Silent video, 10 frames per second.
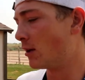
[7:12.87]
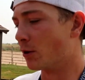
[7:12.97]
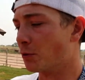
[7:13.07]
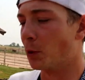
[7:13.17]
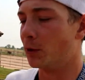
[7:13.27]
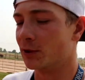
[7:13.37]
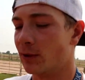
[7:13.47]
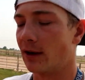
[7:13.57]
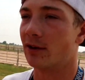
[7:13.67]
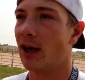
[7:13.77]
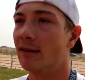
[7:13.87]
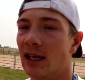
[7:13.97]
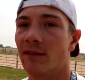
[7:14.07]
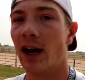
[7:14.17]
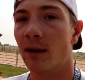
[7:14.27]
rules or whatever, you have
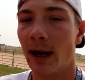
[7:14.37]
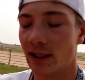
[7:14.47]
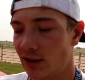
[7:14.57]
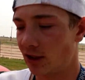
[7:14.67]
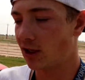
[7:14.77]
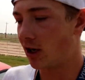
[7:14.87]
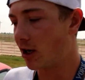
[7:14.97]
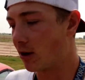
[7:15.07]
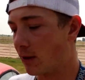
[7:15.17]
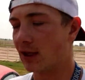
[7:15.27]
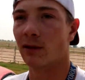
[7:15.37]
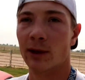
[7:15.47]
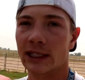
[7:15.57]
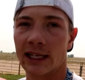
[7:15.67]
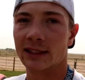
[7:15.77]
to have airbags in your car, or
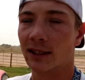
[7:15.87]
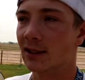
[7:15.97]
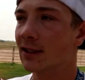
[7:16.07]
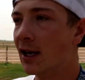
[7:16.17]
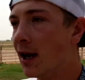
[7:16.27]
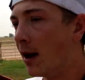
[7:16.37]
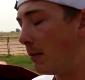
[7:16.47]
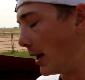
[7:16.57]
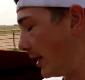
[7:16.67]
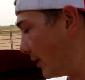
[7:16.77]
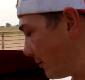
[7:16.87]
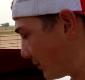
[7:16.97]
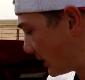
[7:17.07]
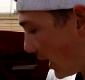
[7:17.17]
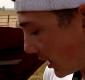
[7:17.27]
what that deal is. But
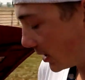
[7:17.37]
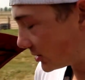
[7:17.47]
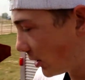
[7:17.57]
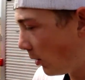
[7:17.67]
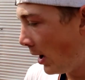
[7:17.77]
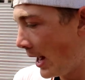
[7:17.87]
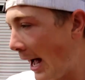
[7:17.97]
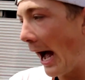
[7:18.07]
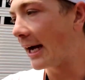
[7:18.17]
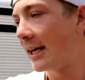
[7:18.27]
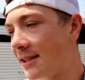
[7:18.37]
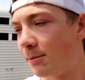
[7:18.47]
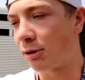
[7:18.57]
so I got some